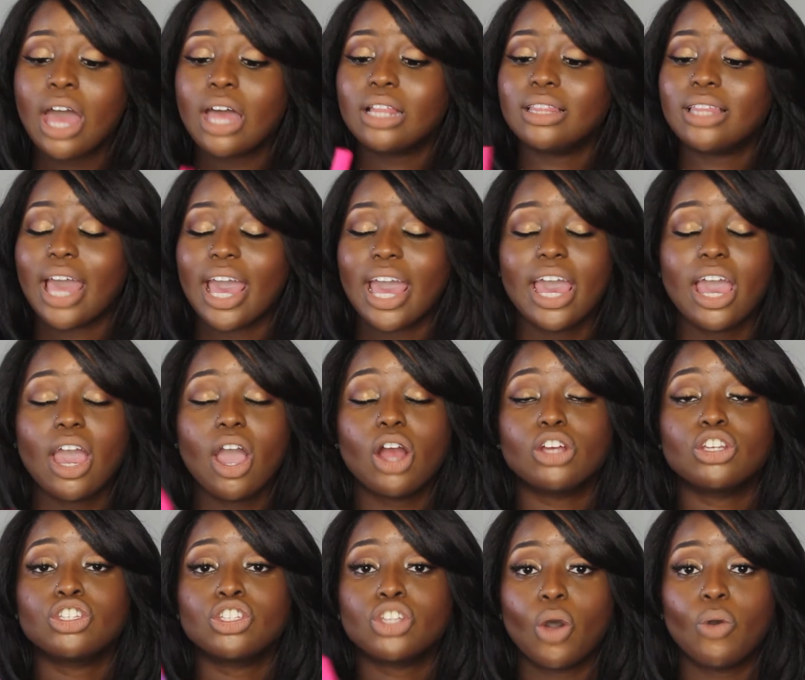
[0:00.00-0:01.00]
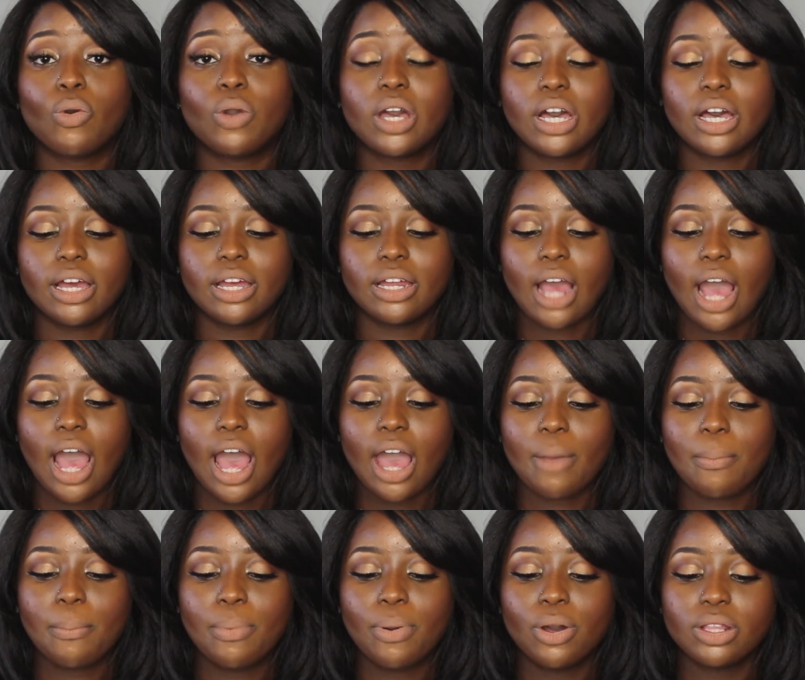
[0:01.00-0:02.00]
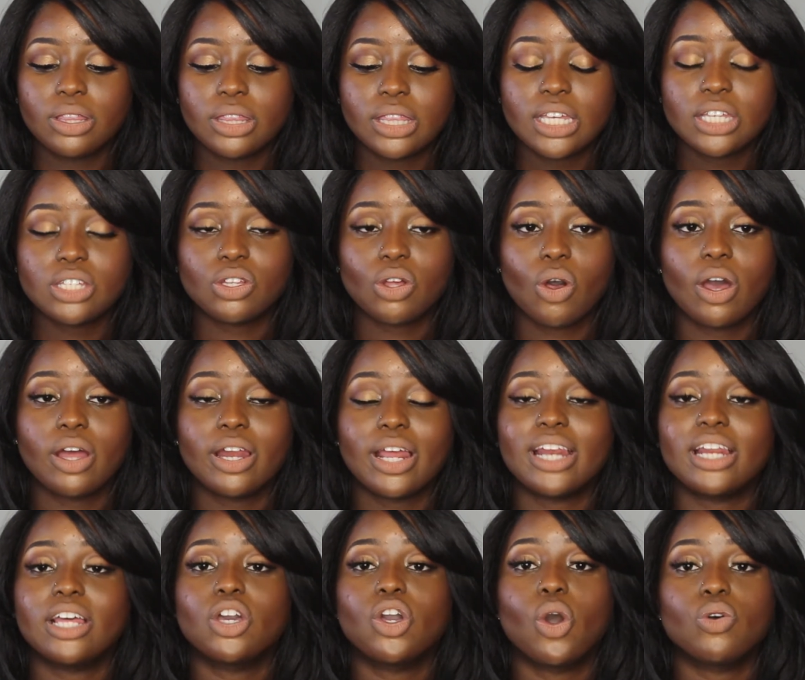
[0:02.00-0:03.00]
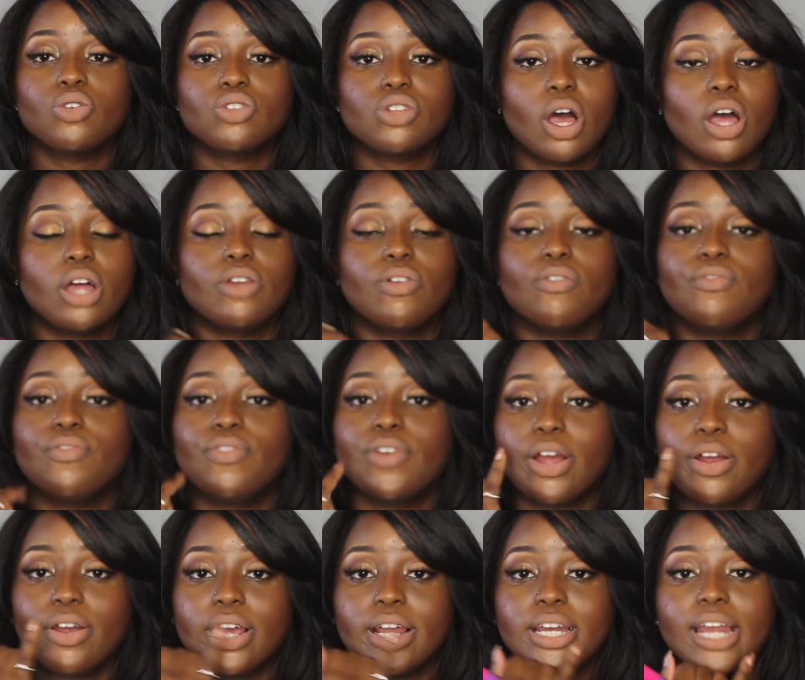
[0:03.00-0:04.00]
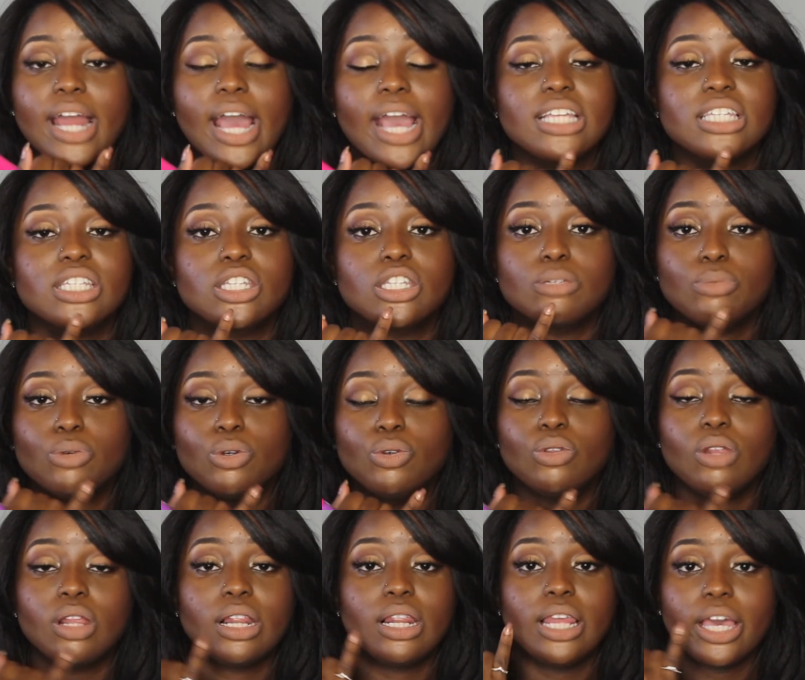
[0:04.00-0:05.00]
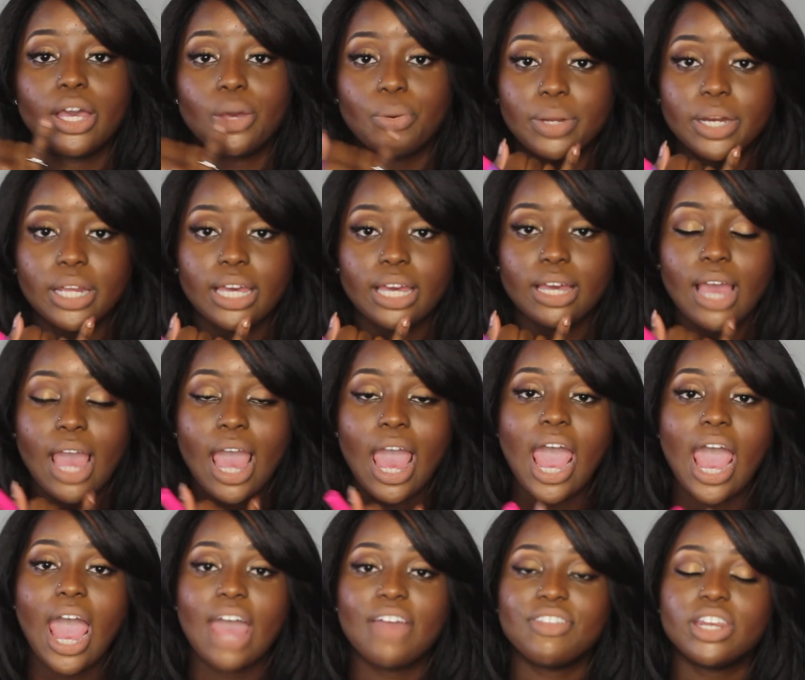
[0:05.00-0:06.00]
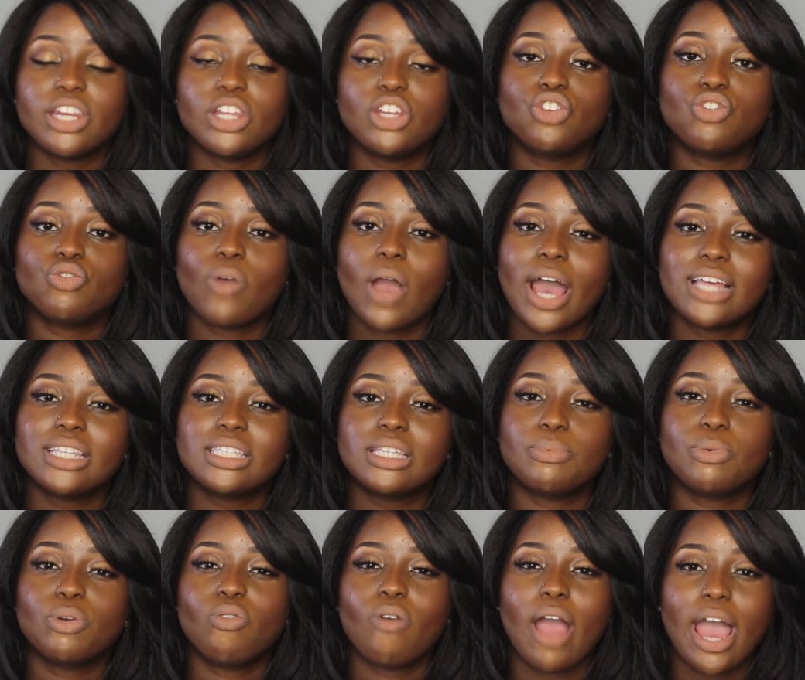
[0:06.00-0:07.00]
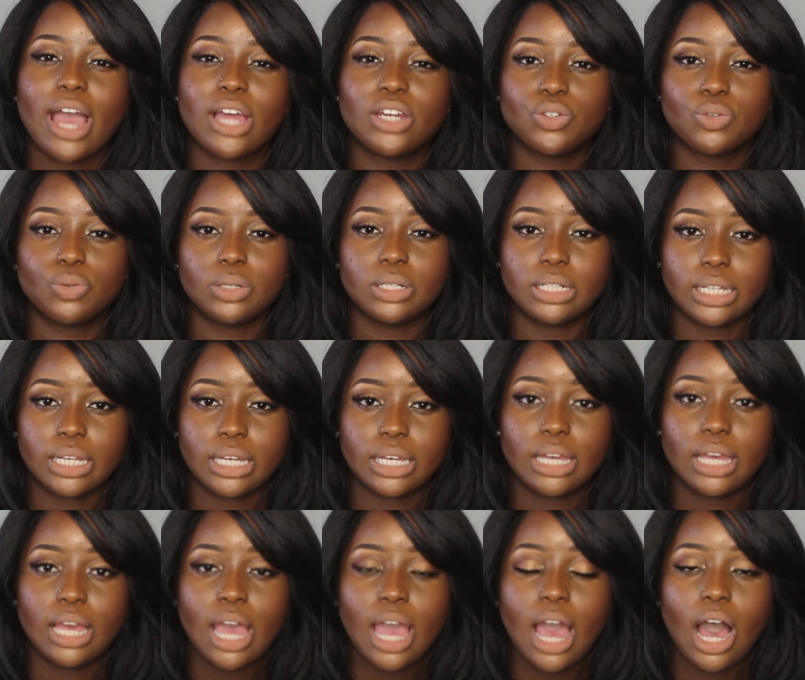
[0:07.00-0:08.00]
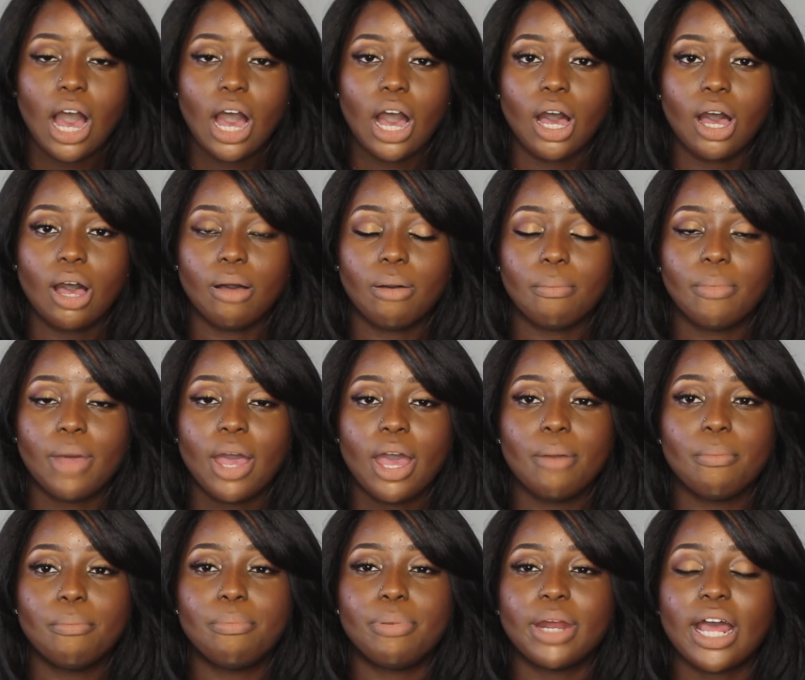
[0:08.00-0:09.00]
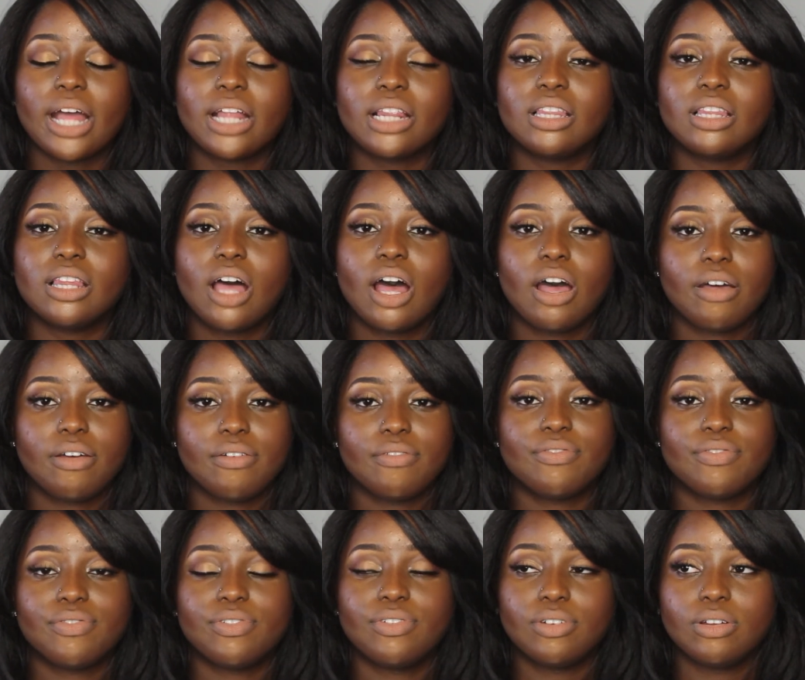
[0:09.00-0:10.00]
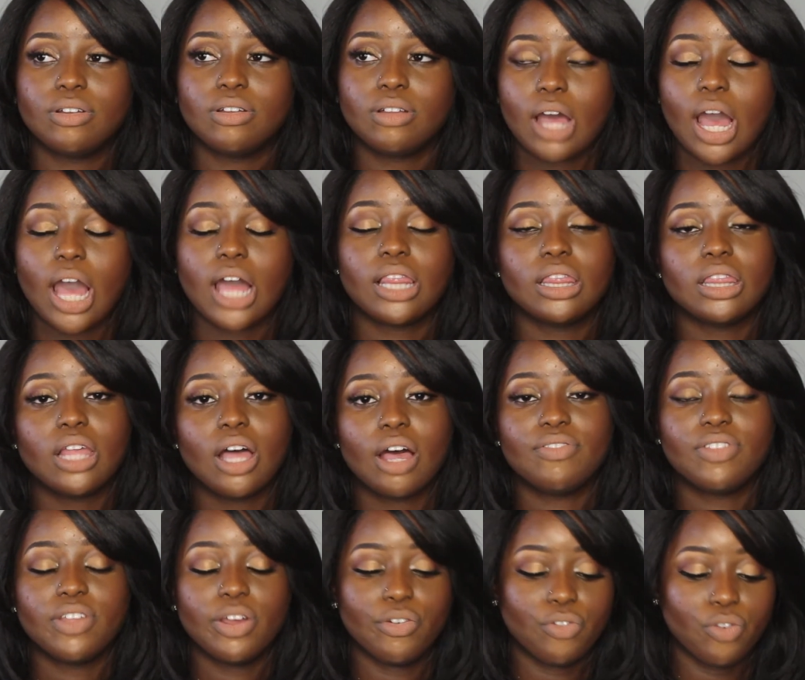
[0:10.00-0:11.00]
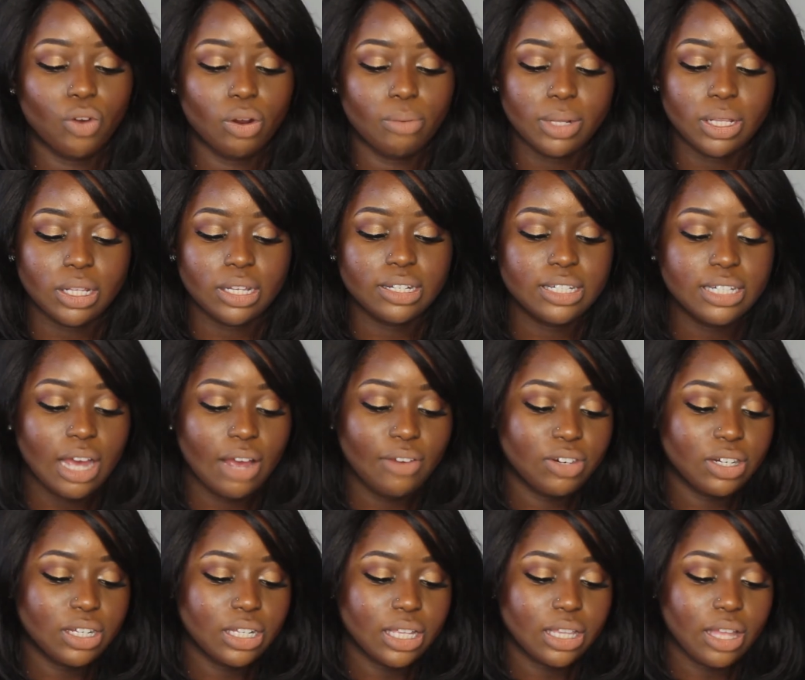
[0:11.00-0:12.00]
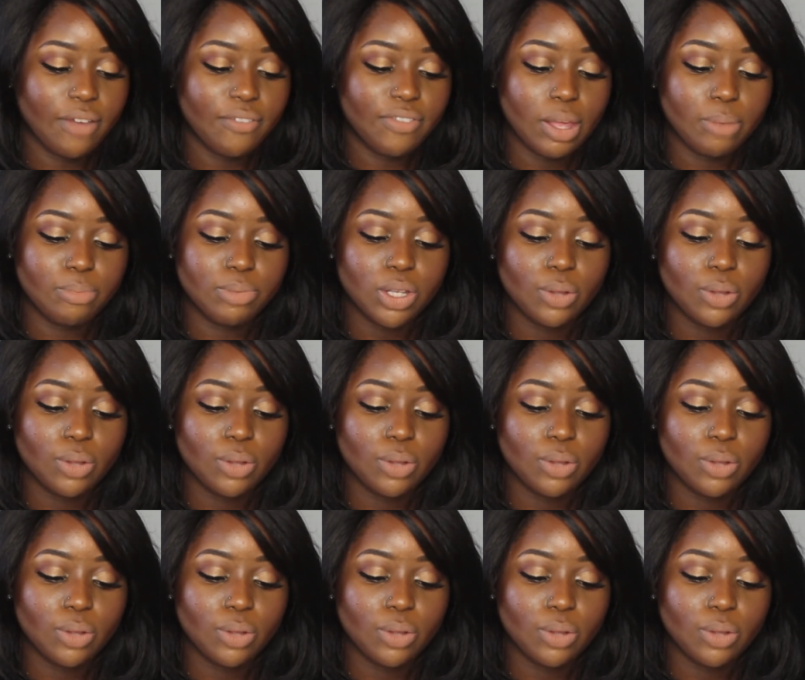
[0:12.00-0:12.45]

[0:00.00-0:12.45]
They are so good. I put these on and it goes on very nice, smooth, liquidy, and then it dries up gradually. But I love their formula, definitely love them.